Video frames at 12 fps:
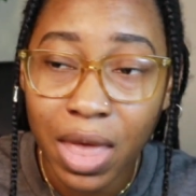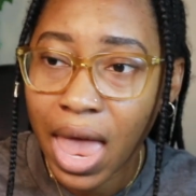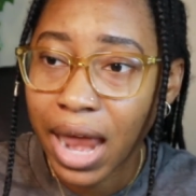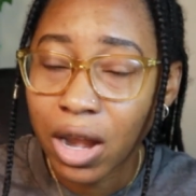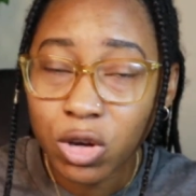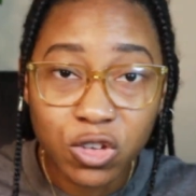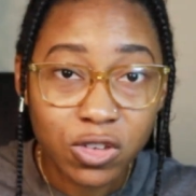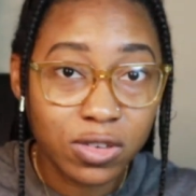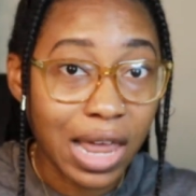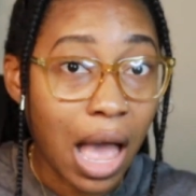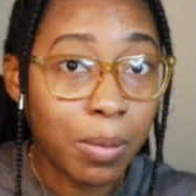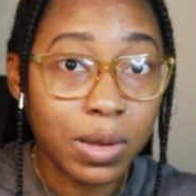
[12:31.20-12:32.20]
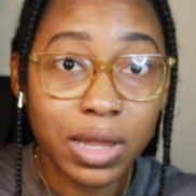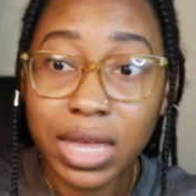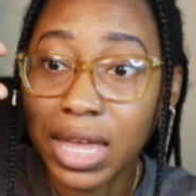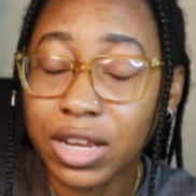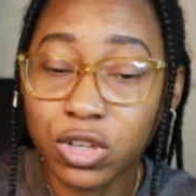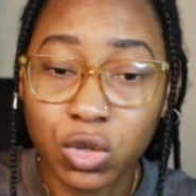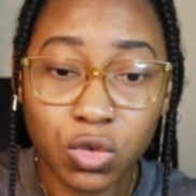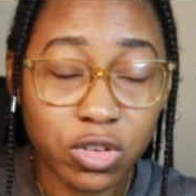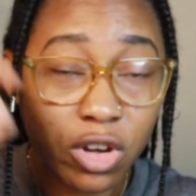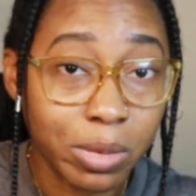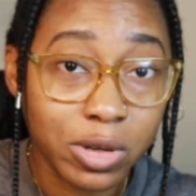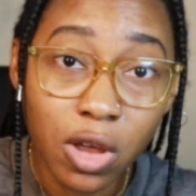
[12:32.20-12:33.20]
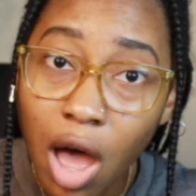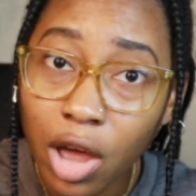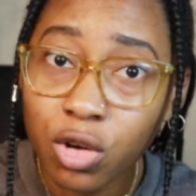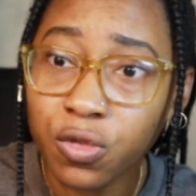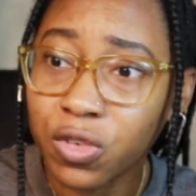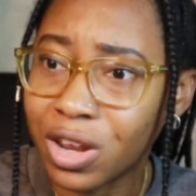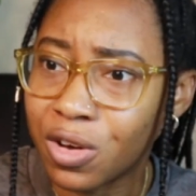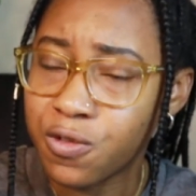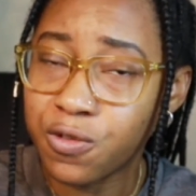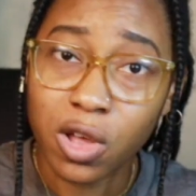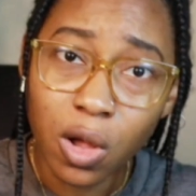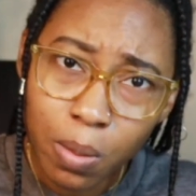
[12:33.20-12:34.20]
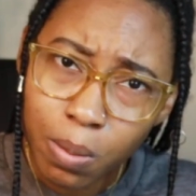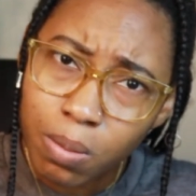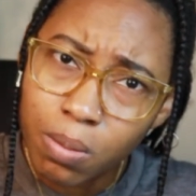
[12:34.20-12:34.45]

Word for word: And now she's dabbling into cinematography and film.